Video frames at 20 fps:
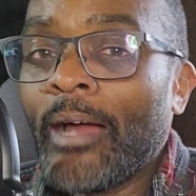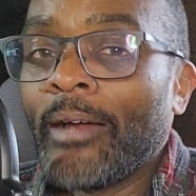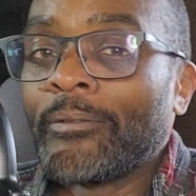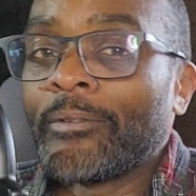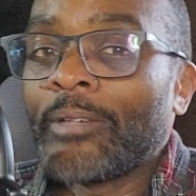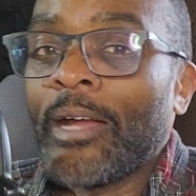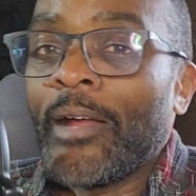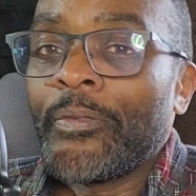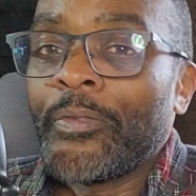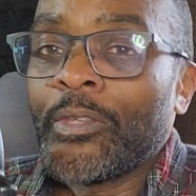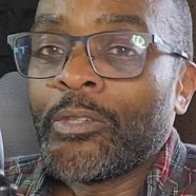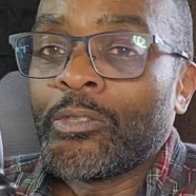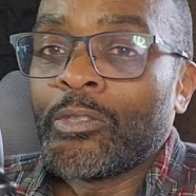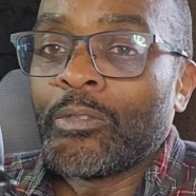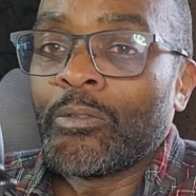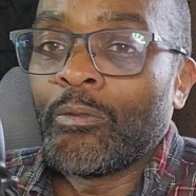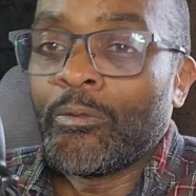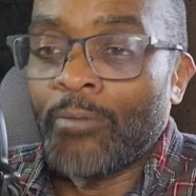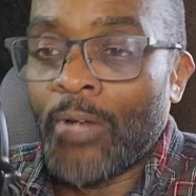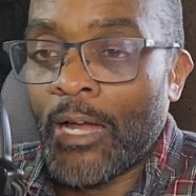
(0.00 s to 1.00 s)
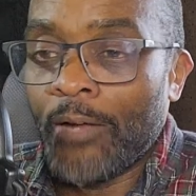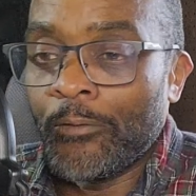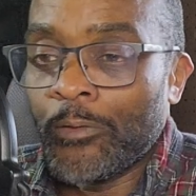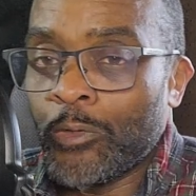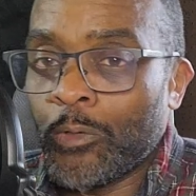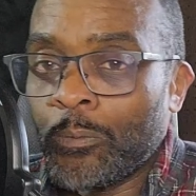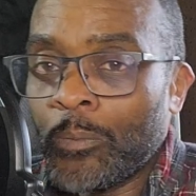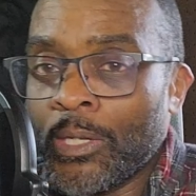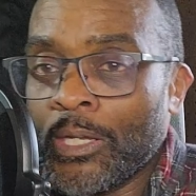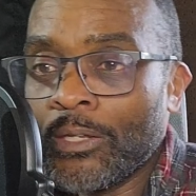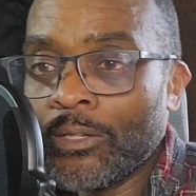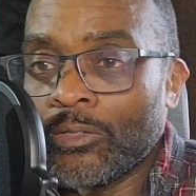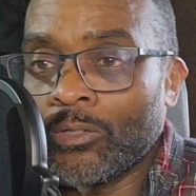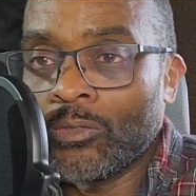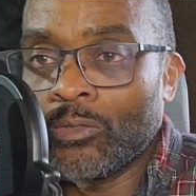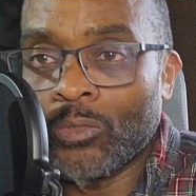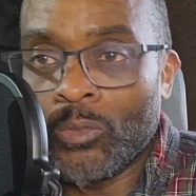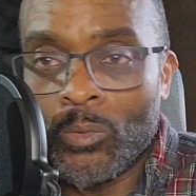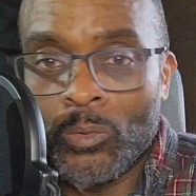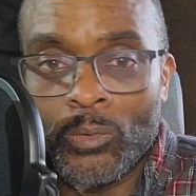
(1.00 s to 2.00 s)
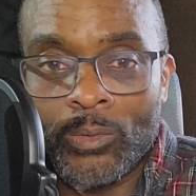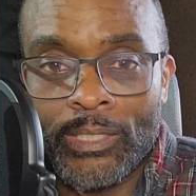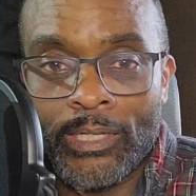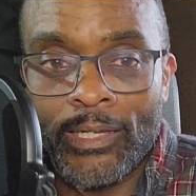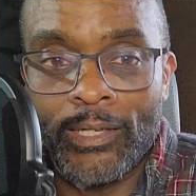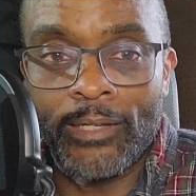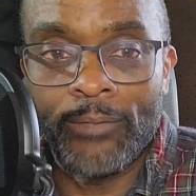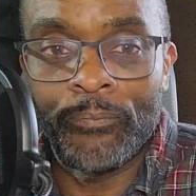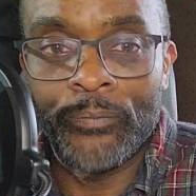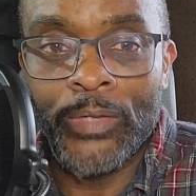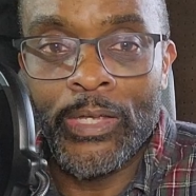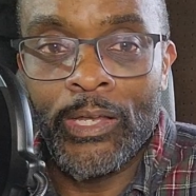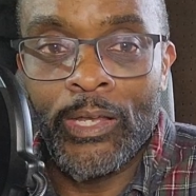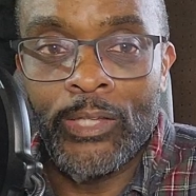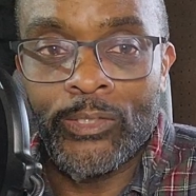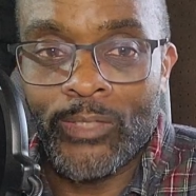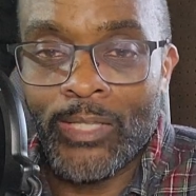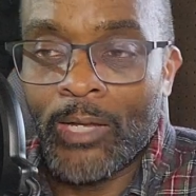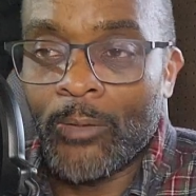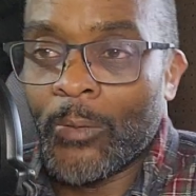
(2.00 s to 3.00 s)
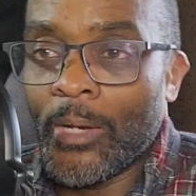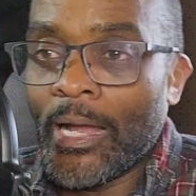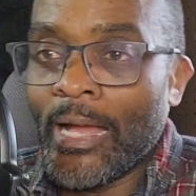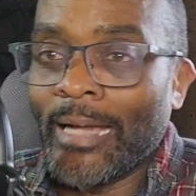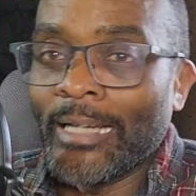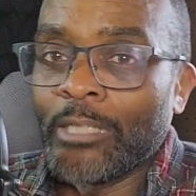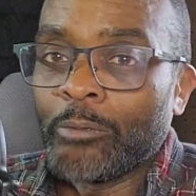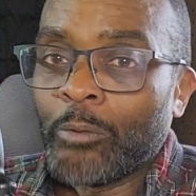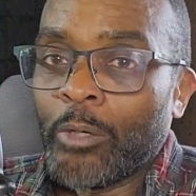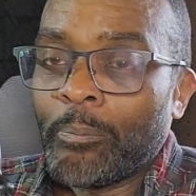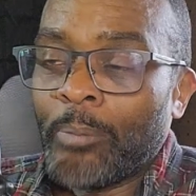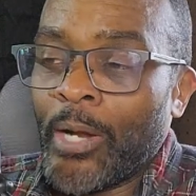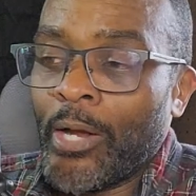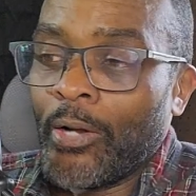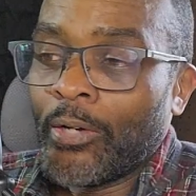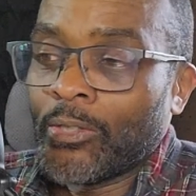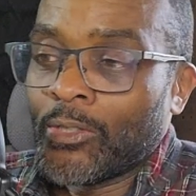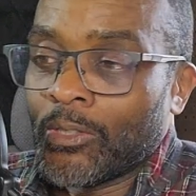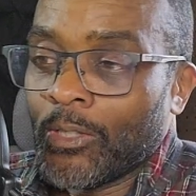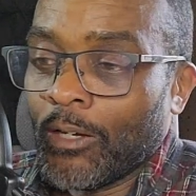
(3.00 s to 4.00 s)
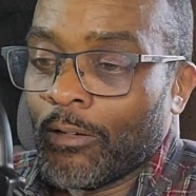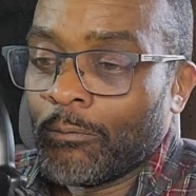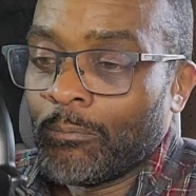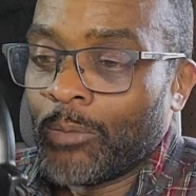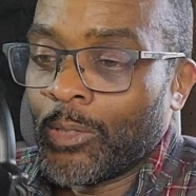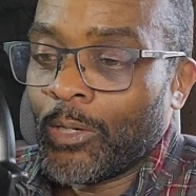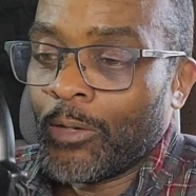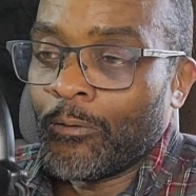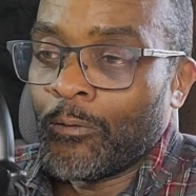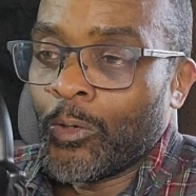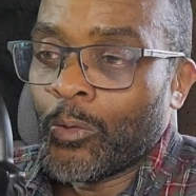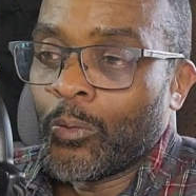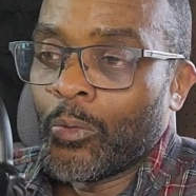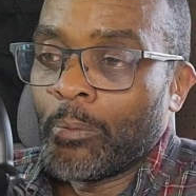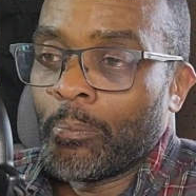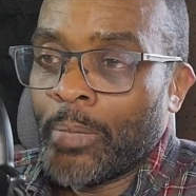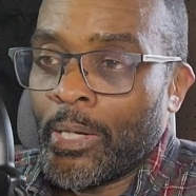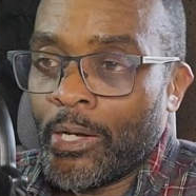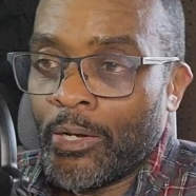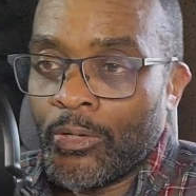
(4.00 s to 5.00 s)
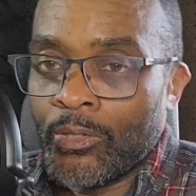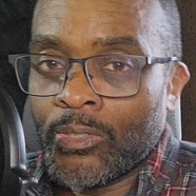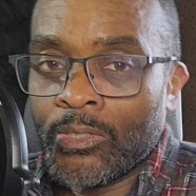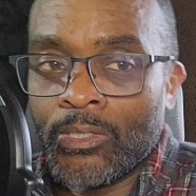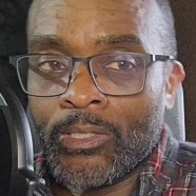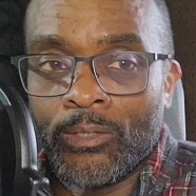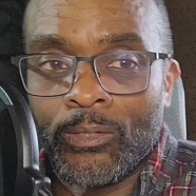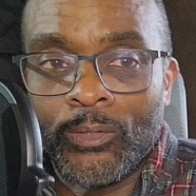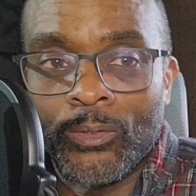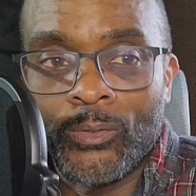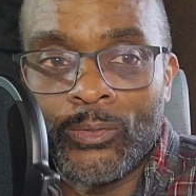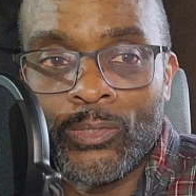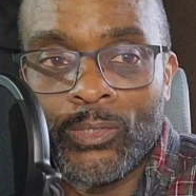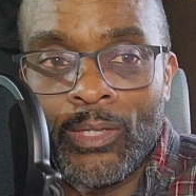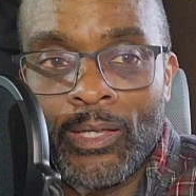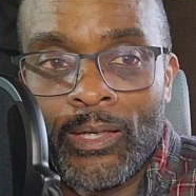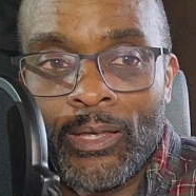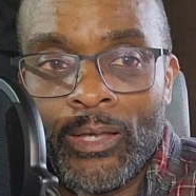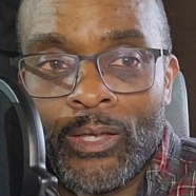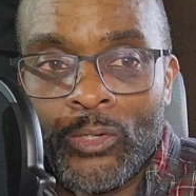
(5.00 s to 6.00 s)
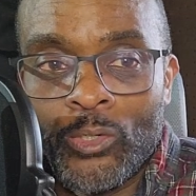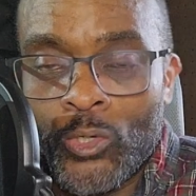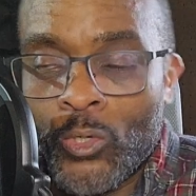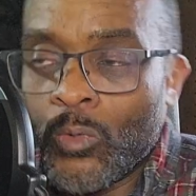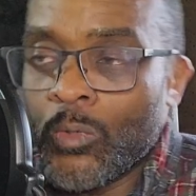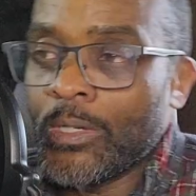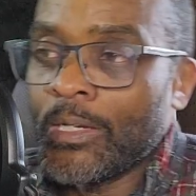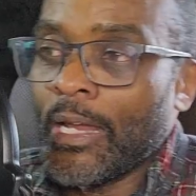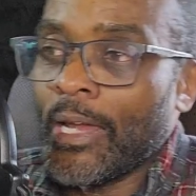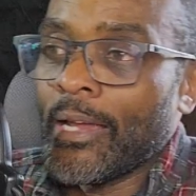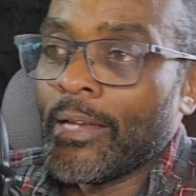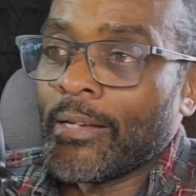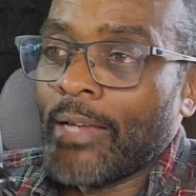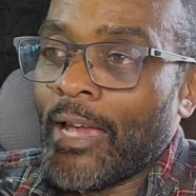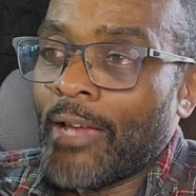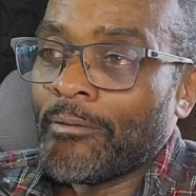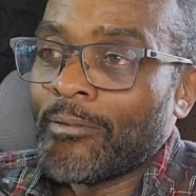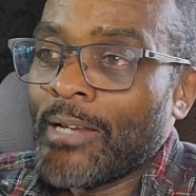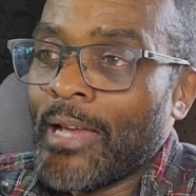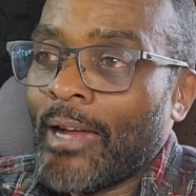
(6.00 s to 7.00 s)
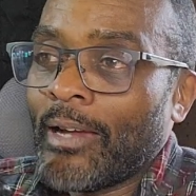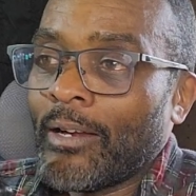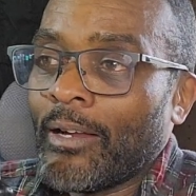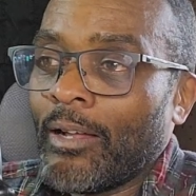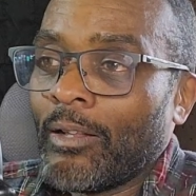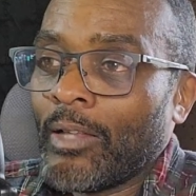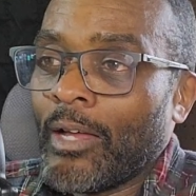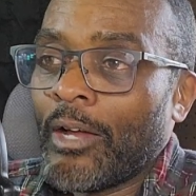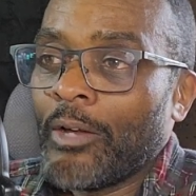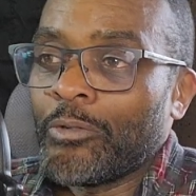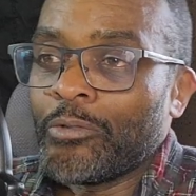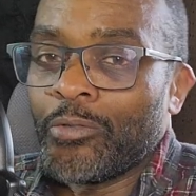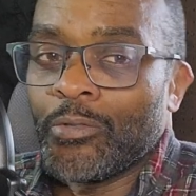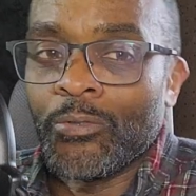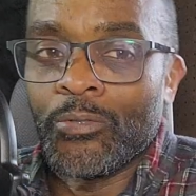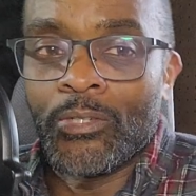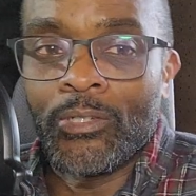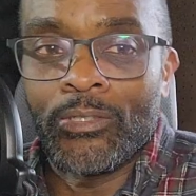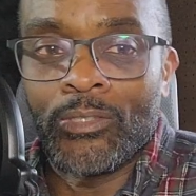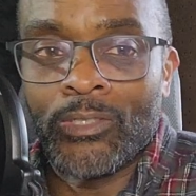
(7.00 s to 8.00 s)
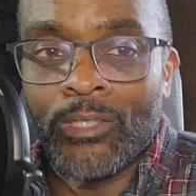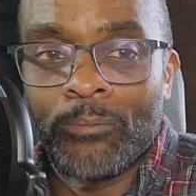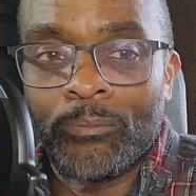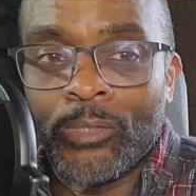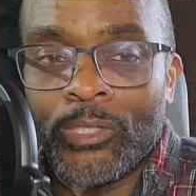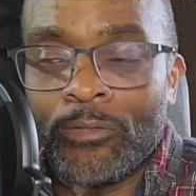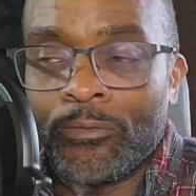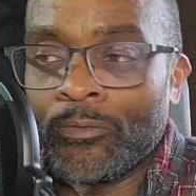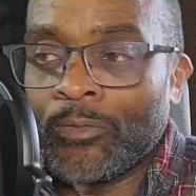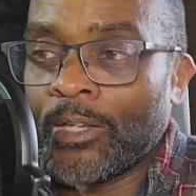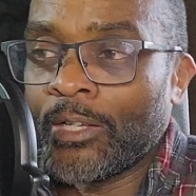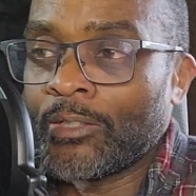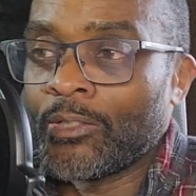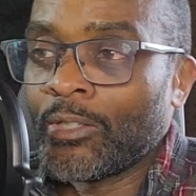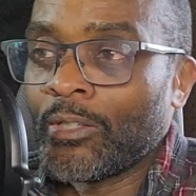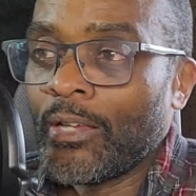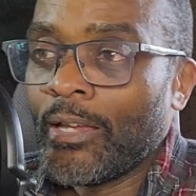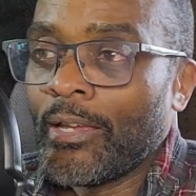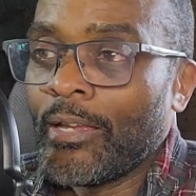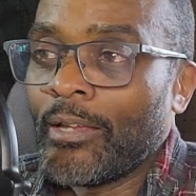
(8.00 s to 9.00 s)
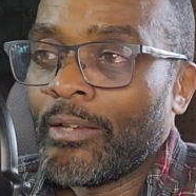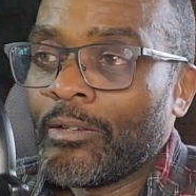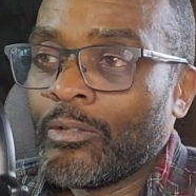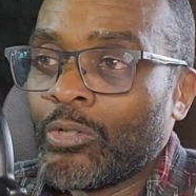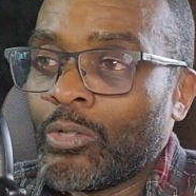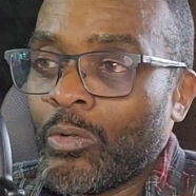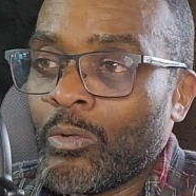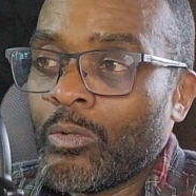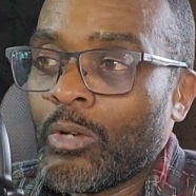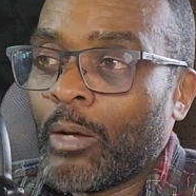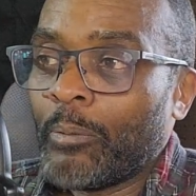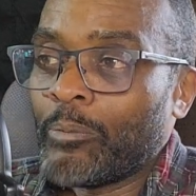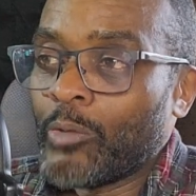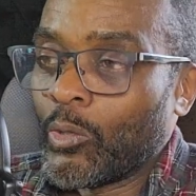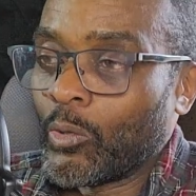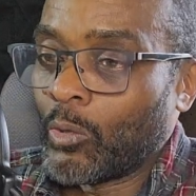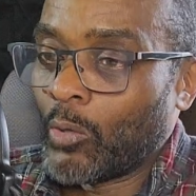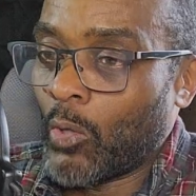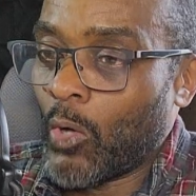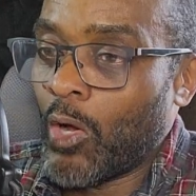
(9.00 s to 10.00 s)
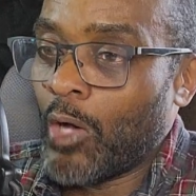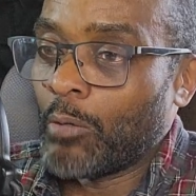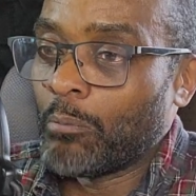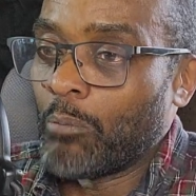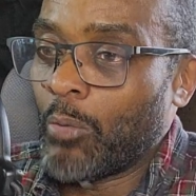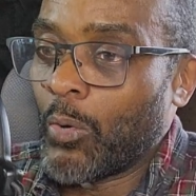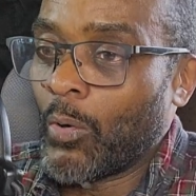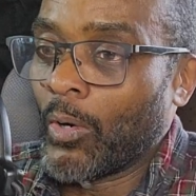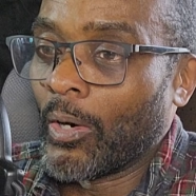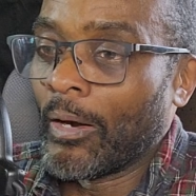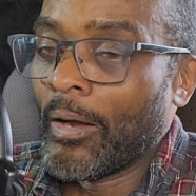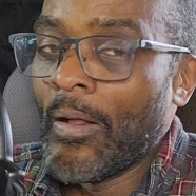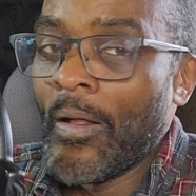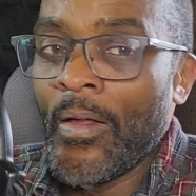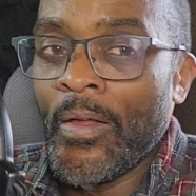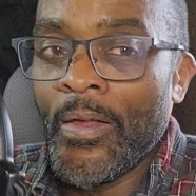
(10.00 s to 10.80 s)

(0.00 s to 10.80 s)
I've got this five hundred piece toolkit, so that way I can repair stuff, but if your repair skills to date have not allowed you to simply fix and tune up your lawnmower,